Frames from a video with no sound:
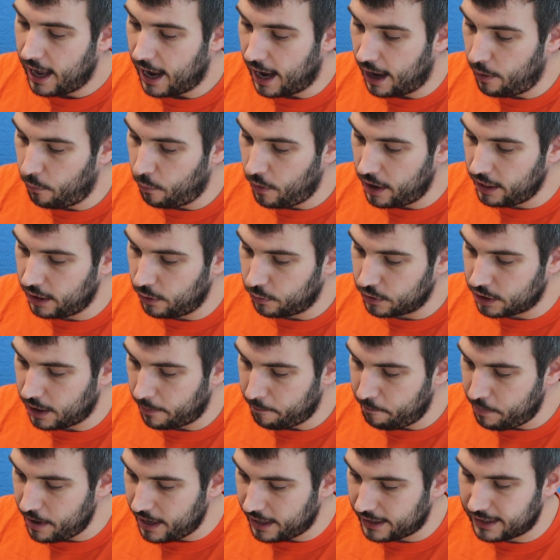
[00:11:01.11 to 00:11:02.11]
And when there was
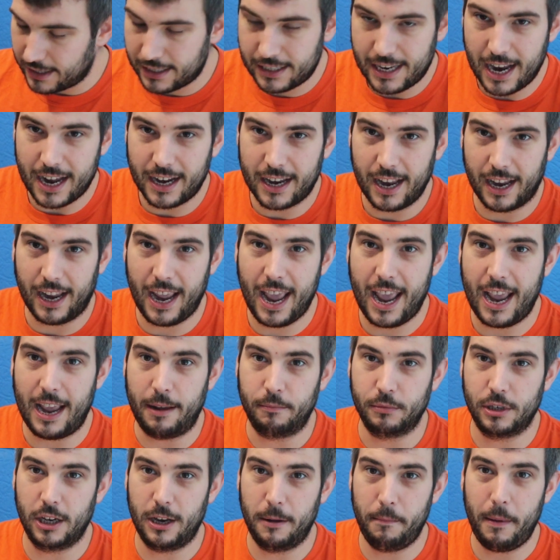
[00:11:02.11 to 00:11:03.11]
a big stack of
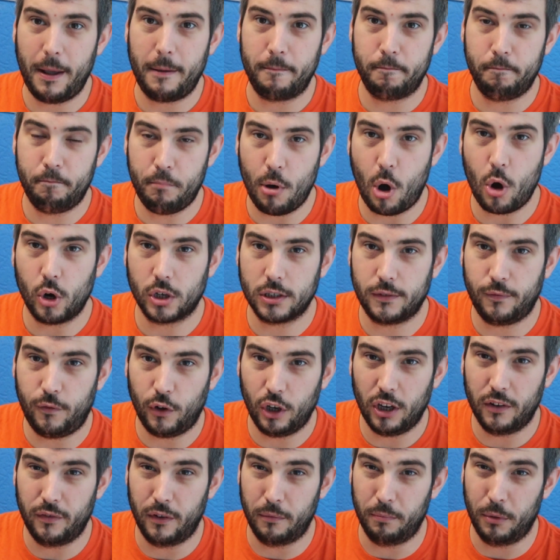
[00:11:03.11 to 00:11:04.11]
games and a big box
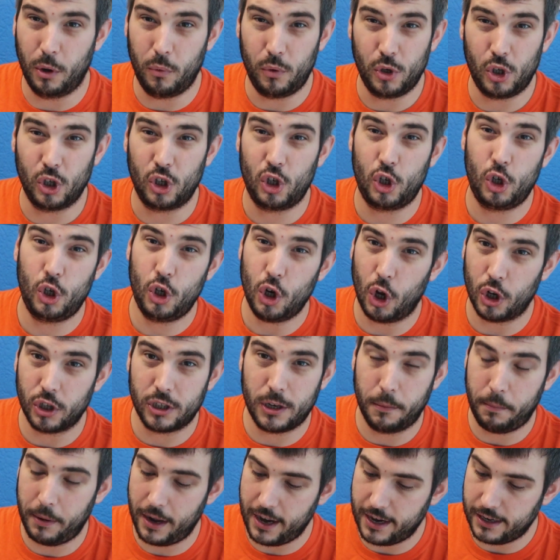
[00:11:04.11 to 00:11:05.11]
full of them that were just shot
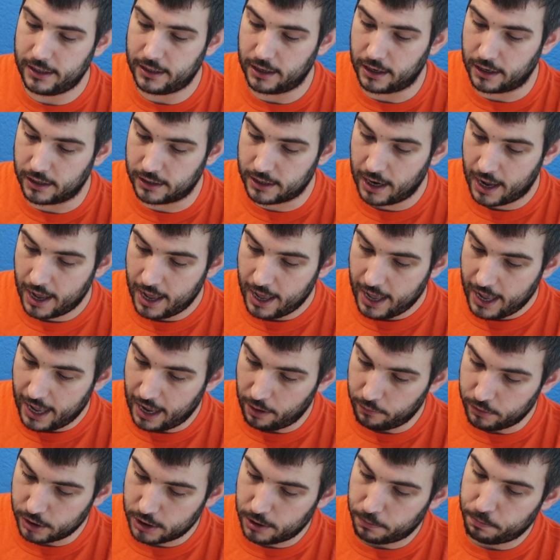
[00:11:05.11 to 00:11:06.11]
to pieces,
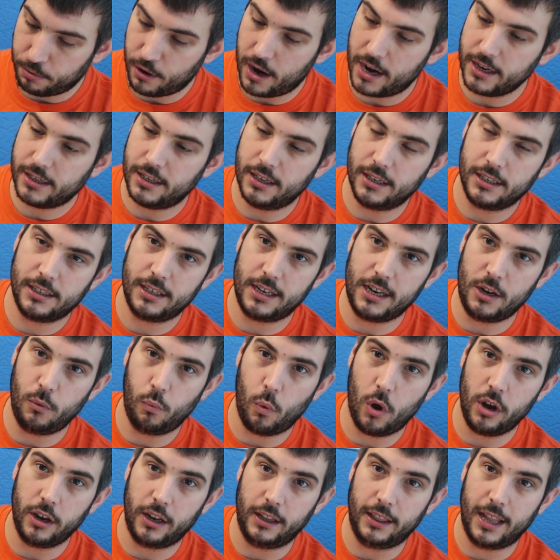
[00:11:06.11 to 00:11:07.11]
it was surprising to see
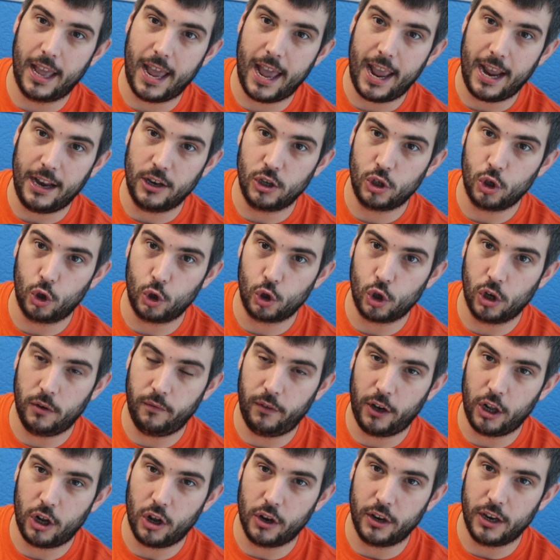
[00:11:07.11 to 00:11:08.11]
one in there in such
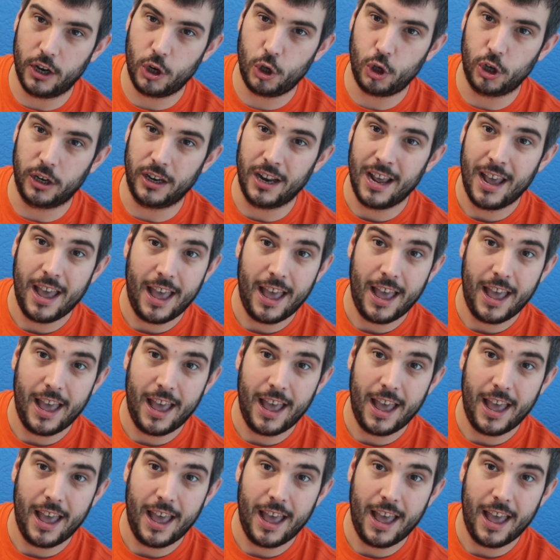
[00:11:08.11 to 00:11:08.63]
lovely condition.